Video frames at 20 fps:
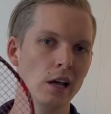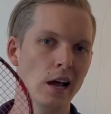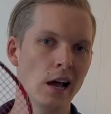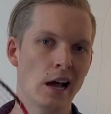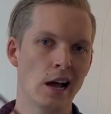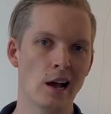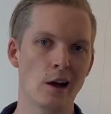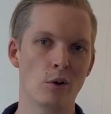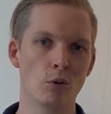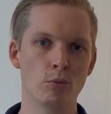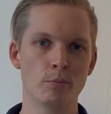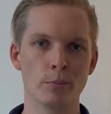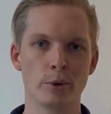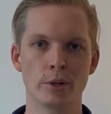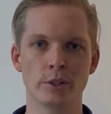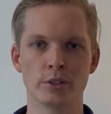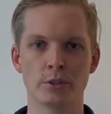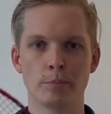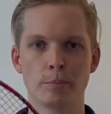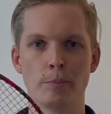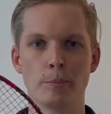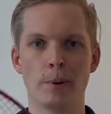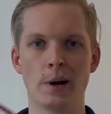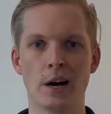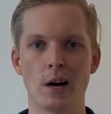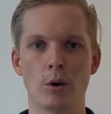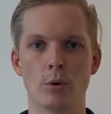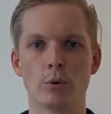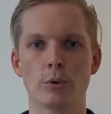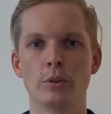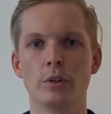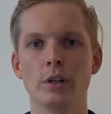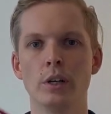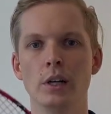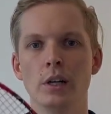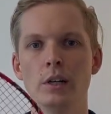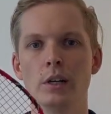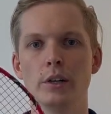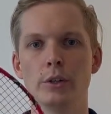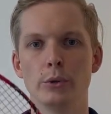how much power
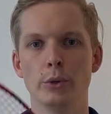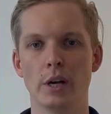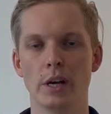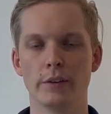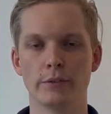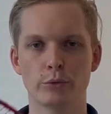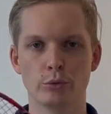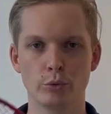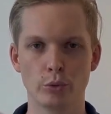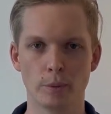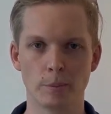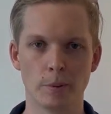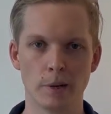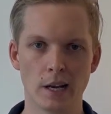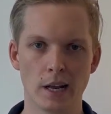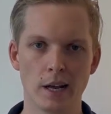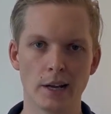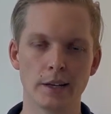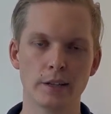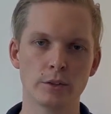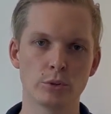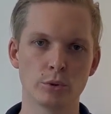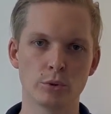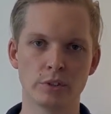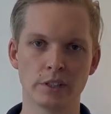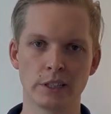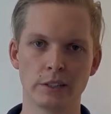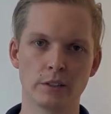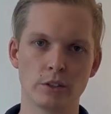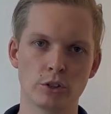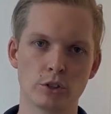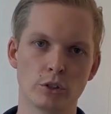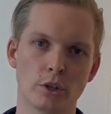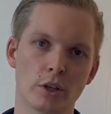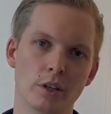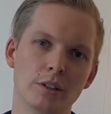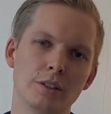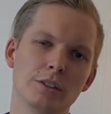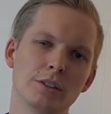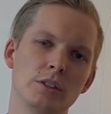you have to apply to send the
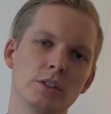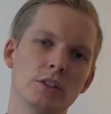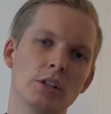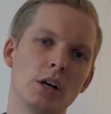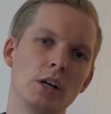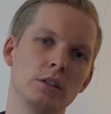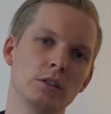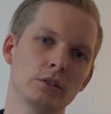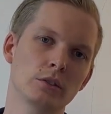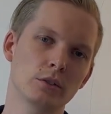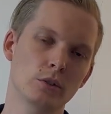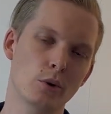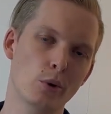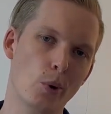shuttle just